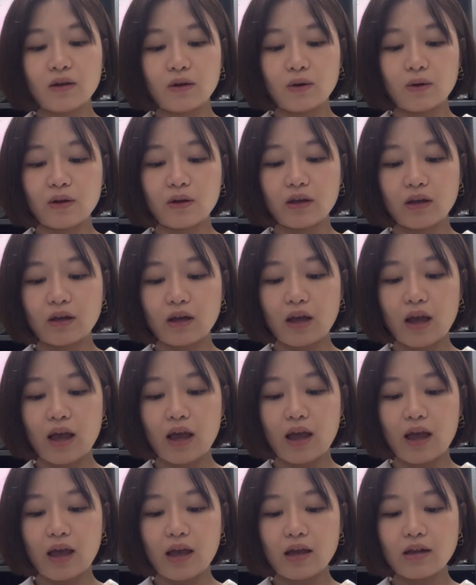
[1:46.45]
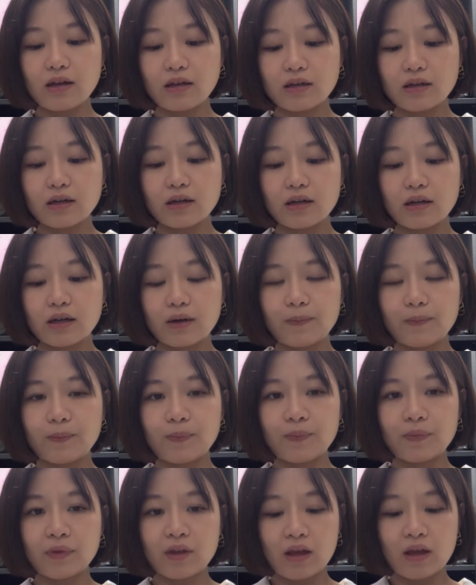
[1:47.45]
Okay, and
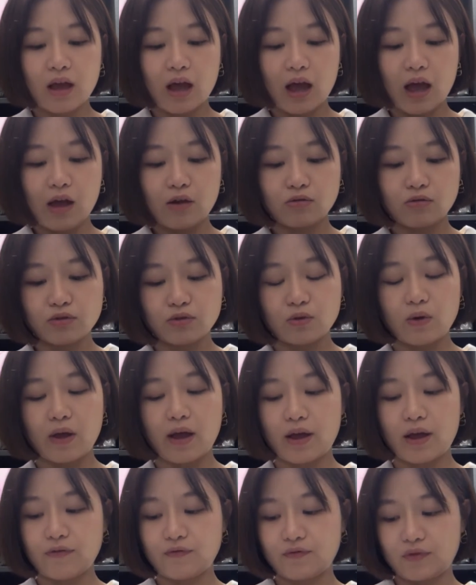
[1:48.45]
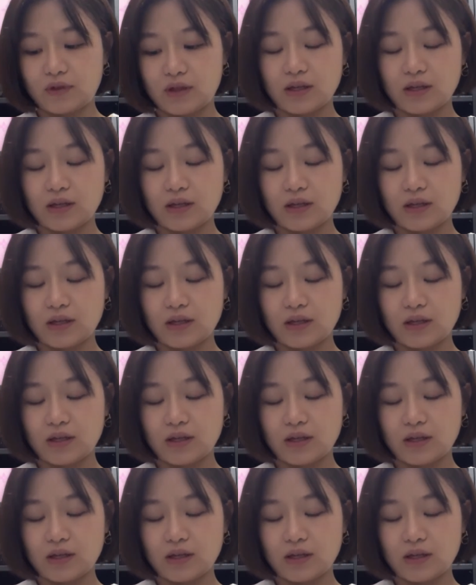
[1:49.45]
I also have